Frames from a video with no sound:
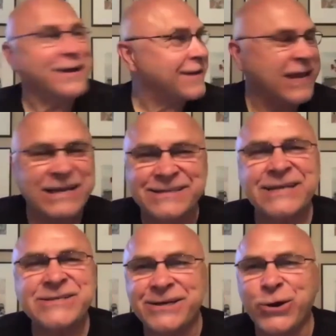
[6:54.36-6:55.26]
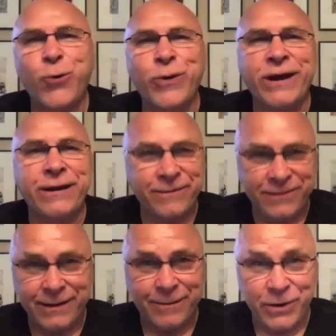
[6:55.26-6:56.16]
He doesn't know
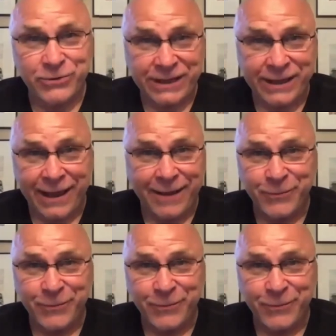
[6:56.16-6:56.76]
anything about me.